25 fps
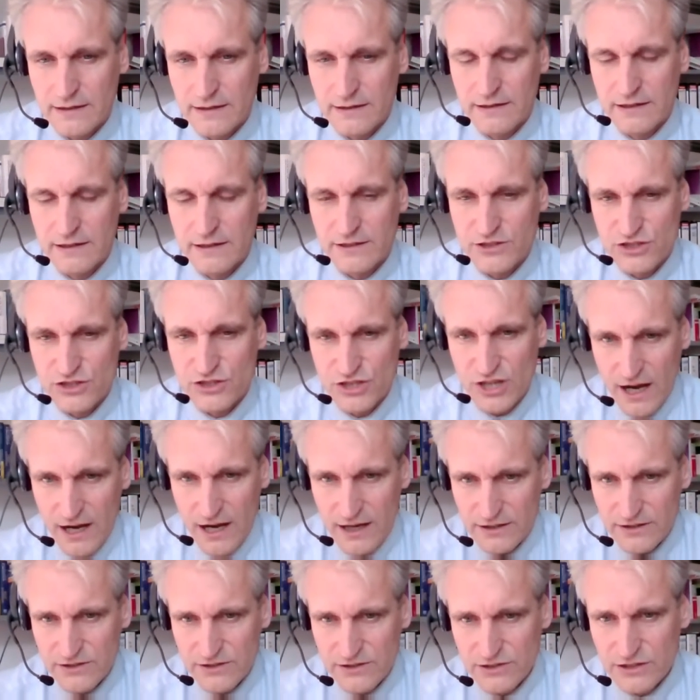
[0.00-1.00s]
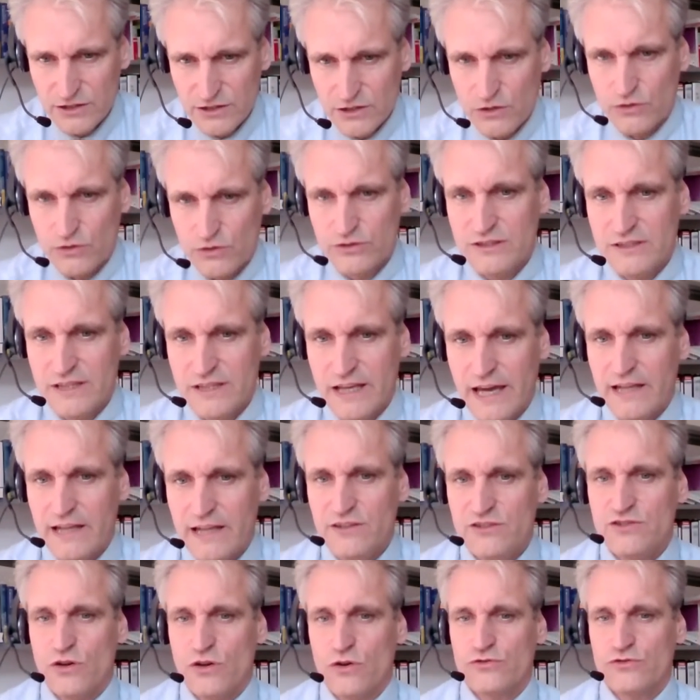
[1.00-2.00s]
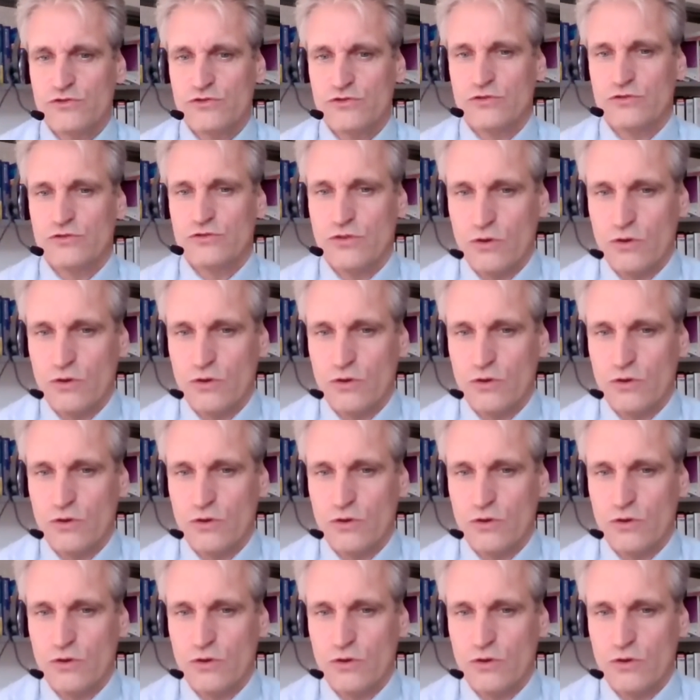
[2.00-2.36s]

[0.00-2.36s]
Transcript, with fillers: the charter contains also